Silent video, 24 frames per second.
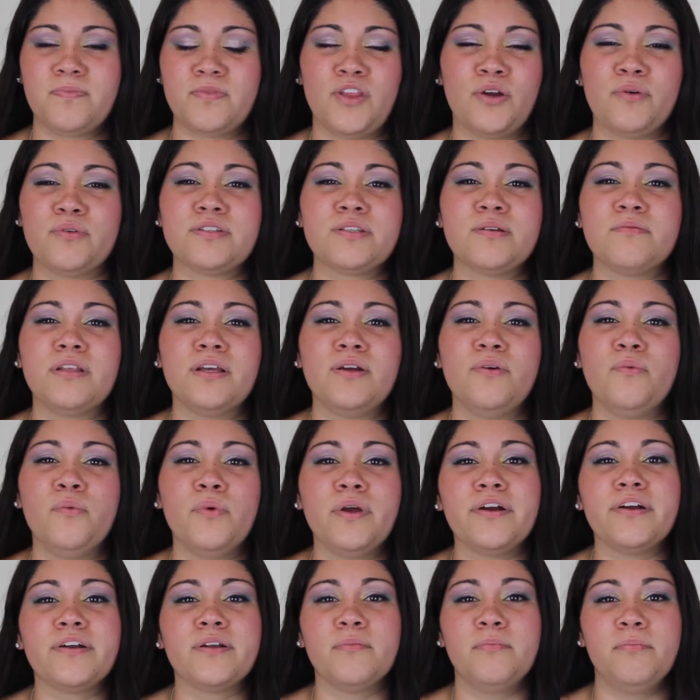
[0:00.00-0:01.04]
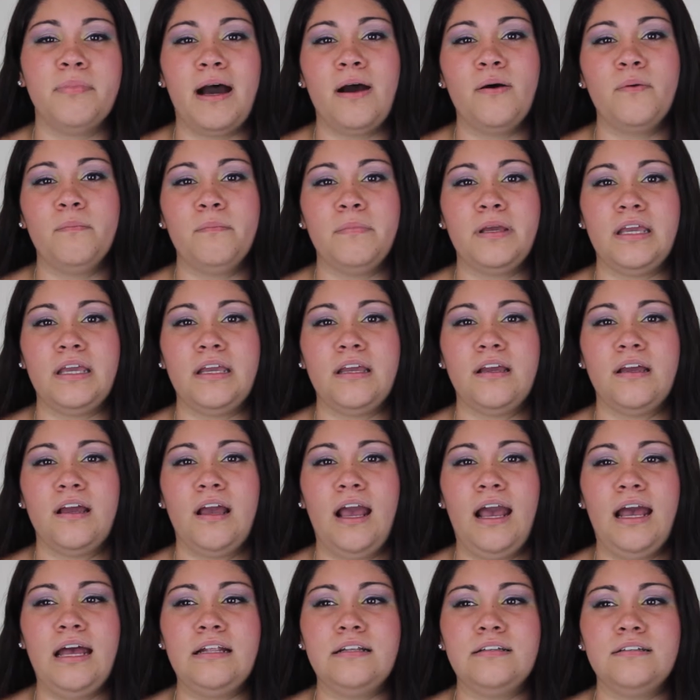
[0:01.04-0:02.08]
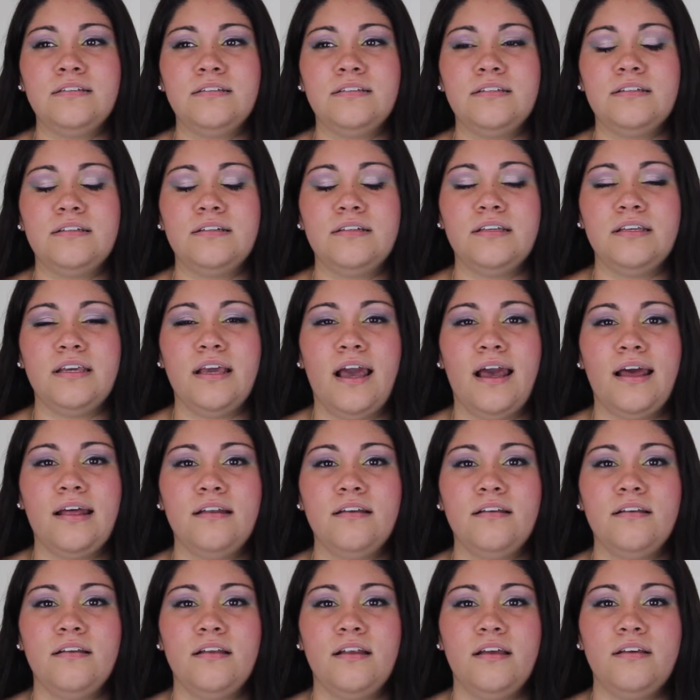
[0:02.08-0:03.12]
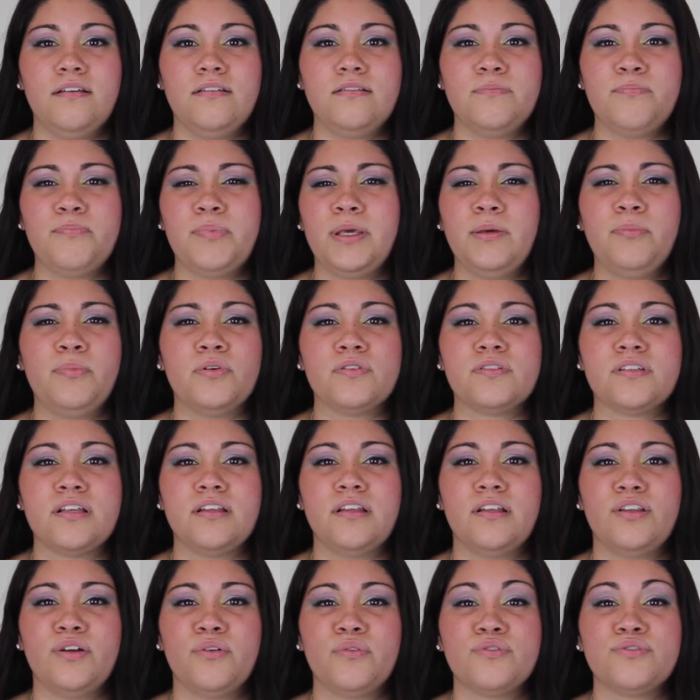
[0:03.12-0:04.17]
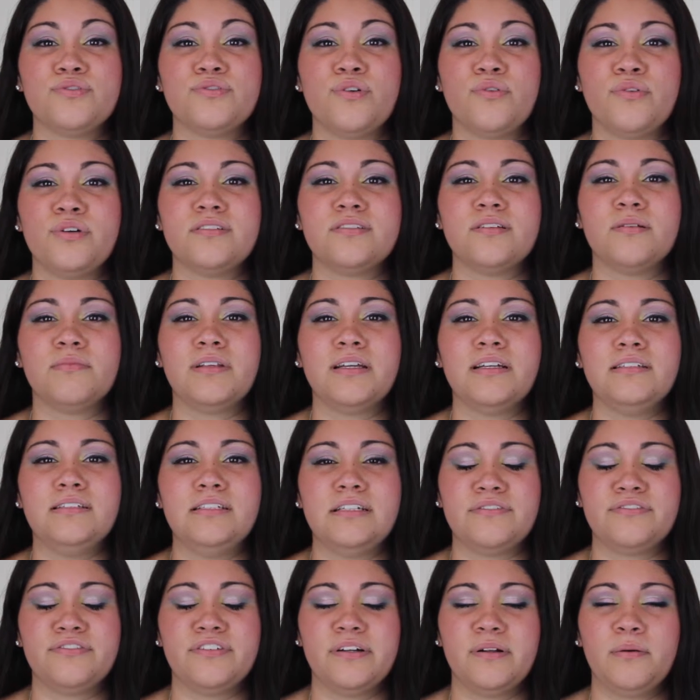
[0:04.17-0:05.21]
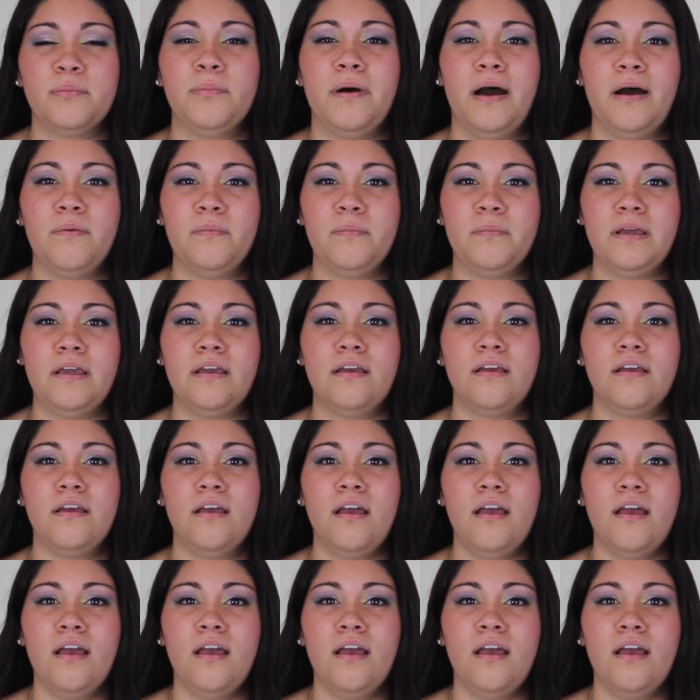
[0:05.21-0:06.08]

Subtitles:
there was something weird about me, and yet people said that there was always something different about me.